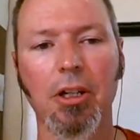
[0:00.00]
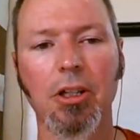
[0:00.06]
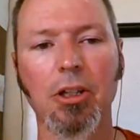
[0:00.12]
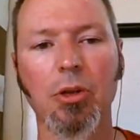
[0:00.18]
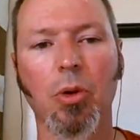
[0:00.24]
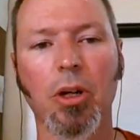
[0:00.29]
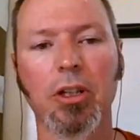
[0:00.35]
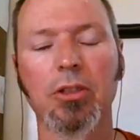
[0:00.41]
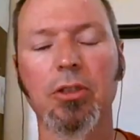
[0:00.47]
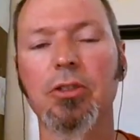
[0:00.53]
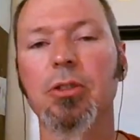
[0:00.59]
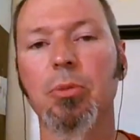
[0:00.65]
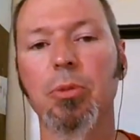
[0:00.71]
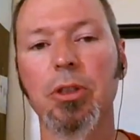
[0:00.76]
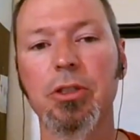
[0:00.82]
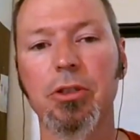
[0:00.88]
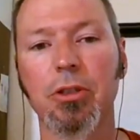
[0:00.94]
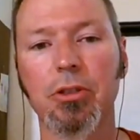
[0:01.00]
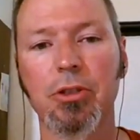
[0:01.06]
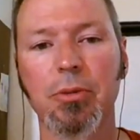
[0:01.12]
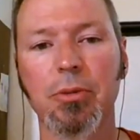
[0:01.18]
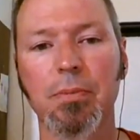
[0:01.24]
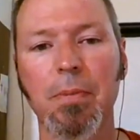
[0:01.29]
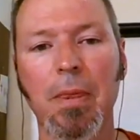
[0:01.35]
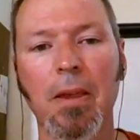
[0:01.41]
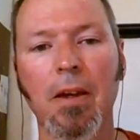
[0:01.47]
you want to do some research.
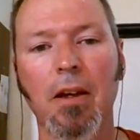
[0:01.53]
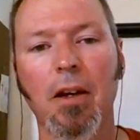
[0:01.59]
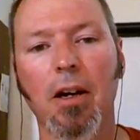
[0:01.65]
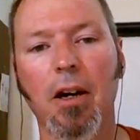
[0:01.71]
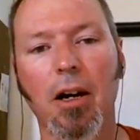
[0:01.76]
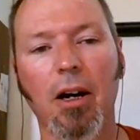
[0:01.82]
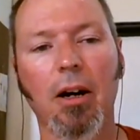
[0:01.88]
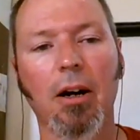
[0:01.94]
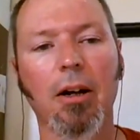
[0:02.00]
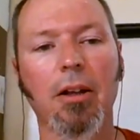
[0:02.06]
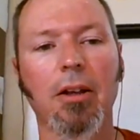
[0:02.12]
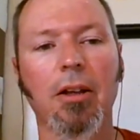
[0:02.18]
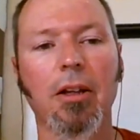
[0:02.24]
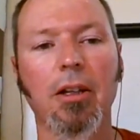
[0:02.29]
Uh,